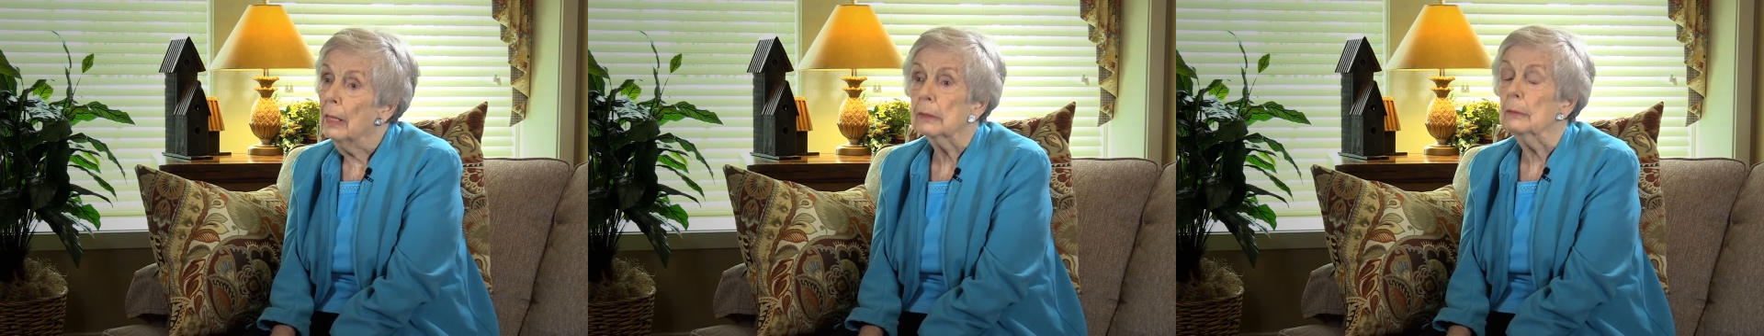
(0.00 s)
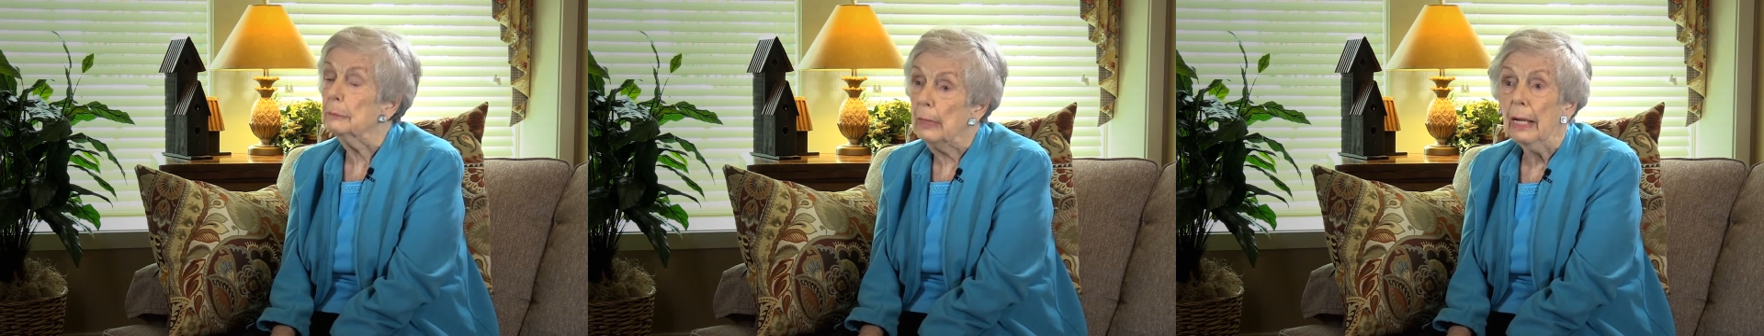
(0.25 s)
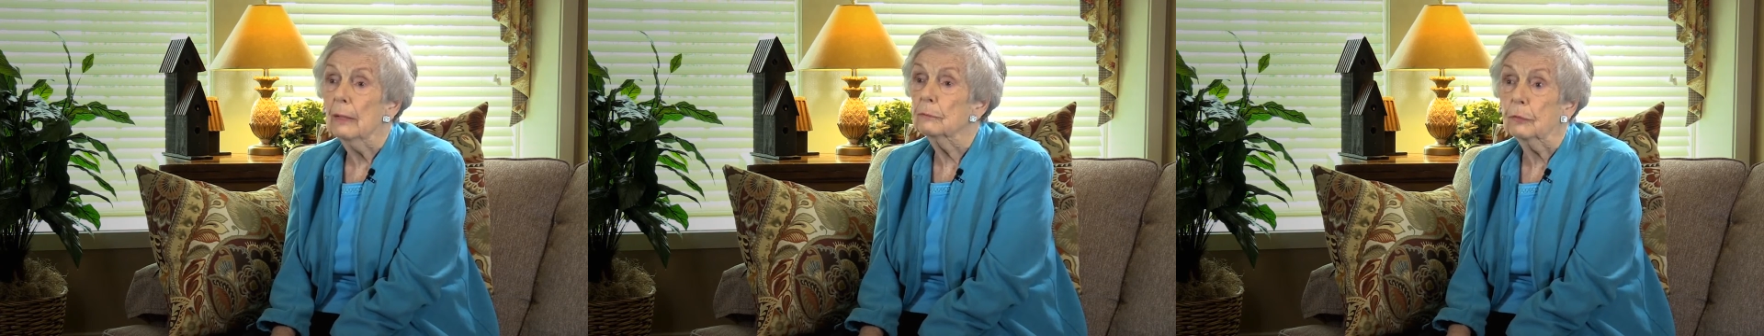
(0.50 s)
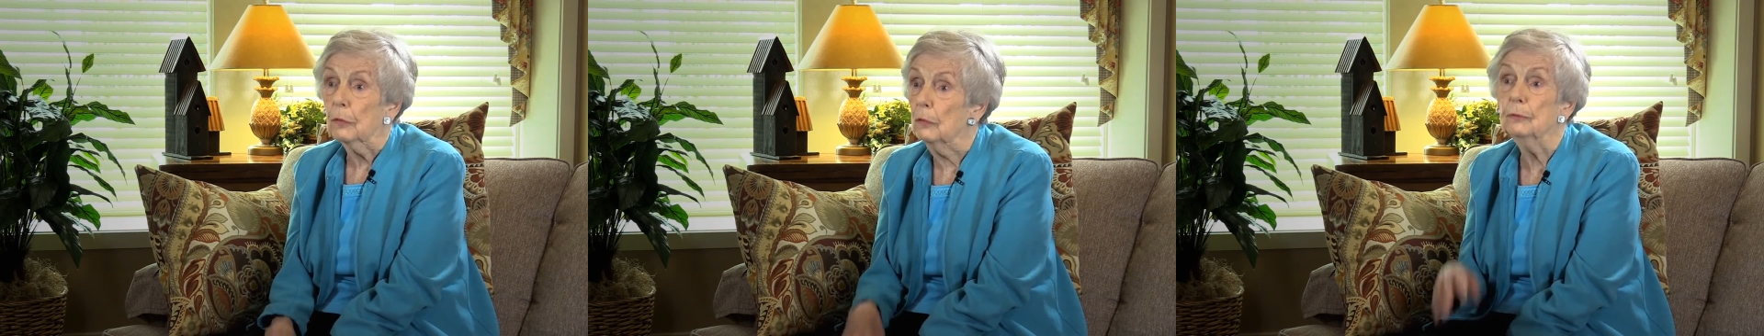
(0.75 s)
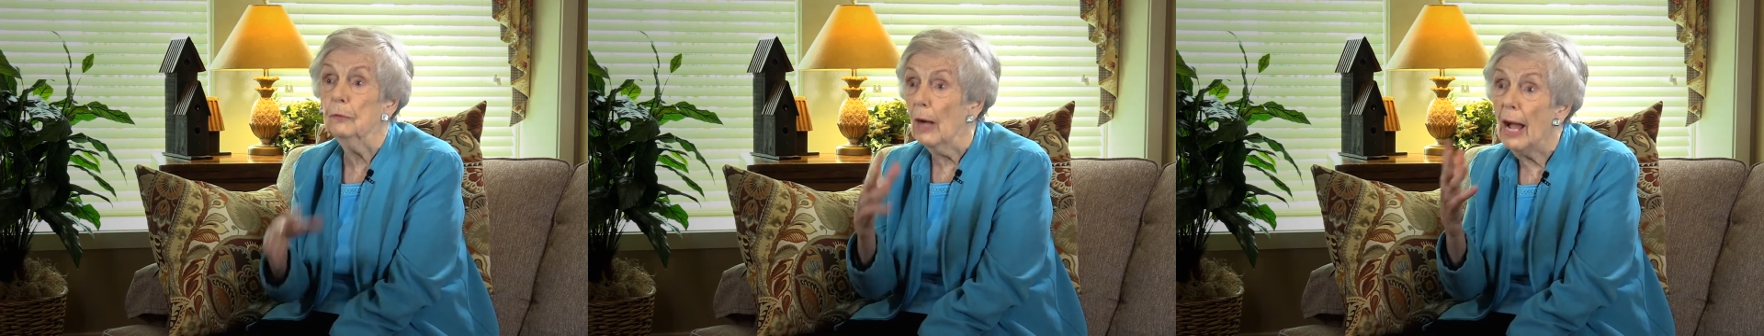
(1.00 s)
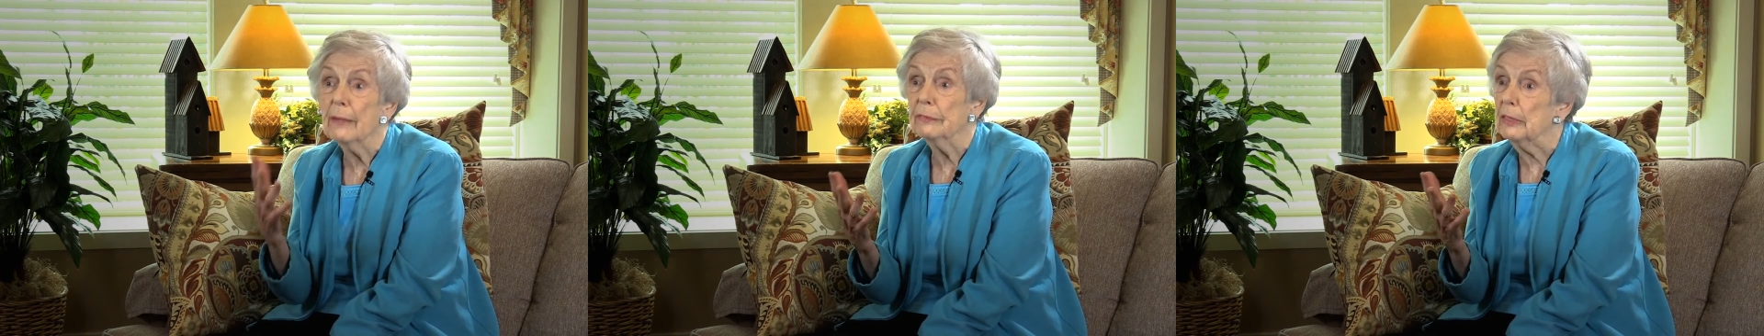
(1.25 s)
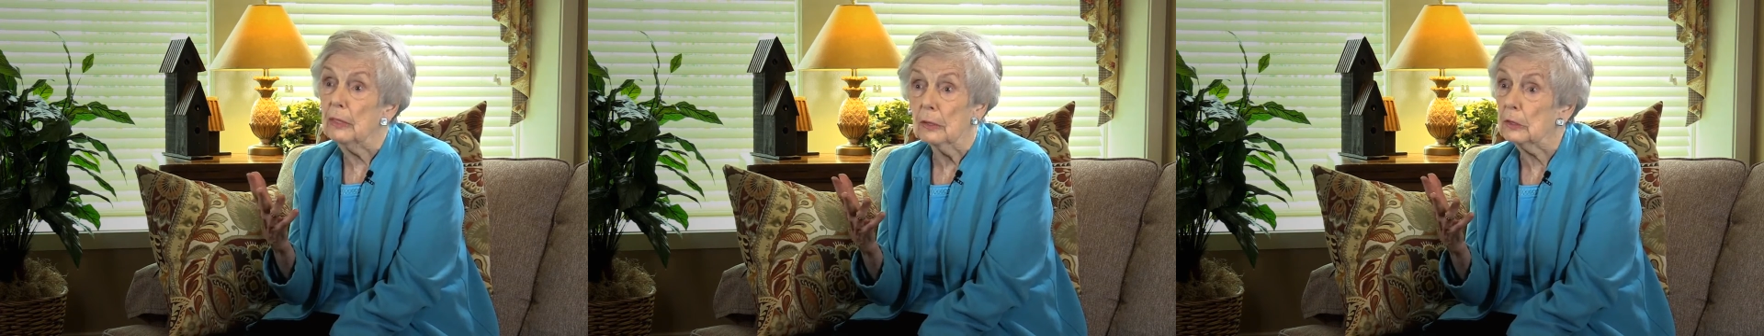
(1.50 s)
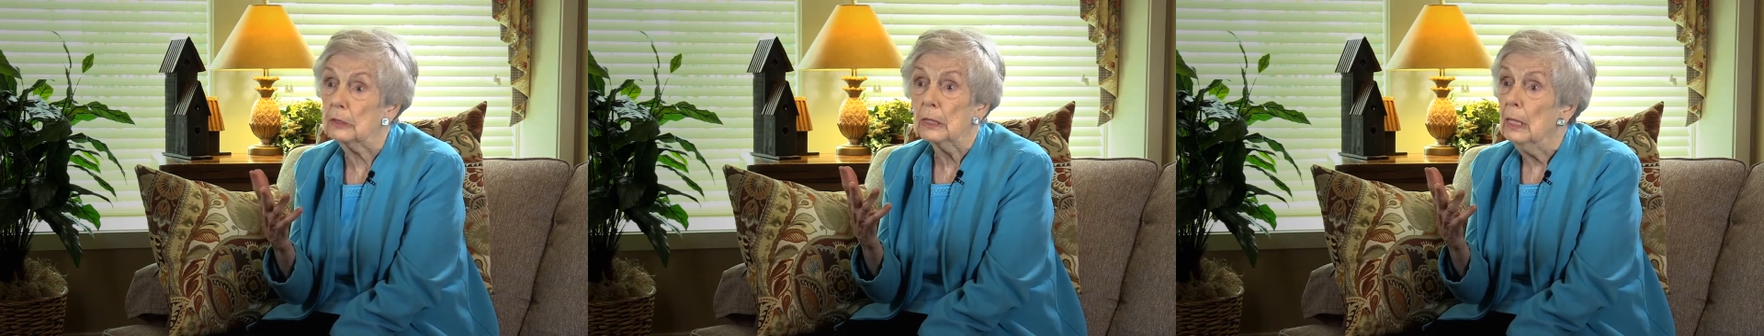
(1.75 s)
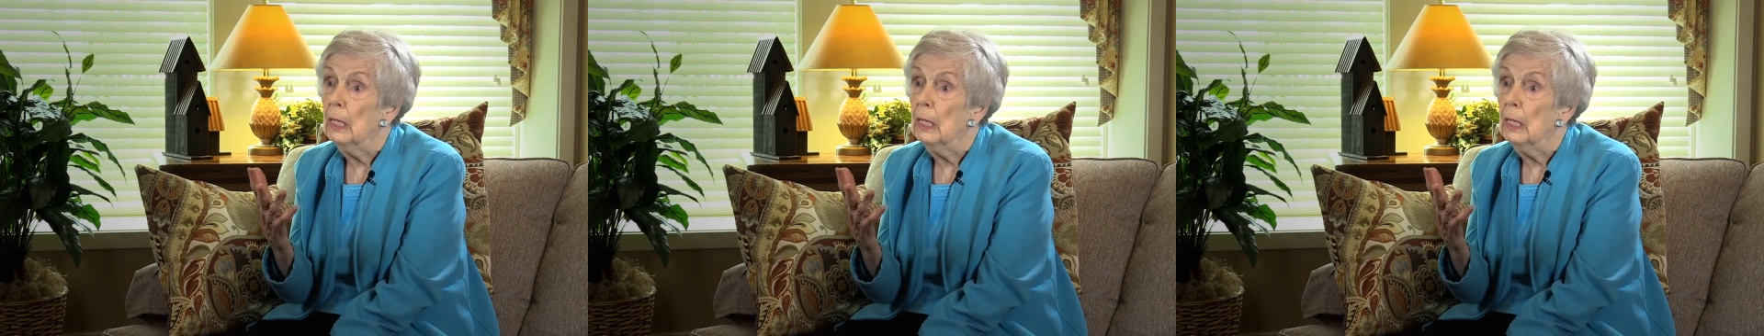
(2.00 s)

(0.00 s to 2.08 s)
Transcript: come down for 5 years.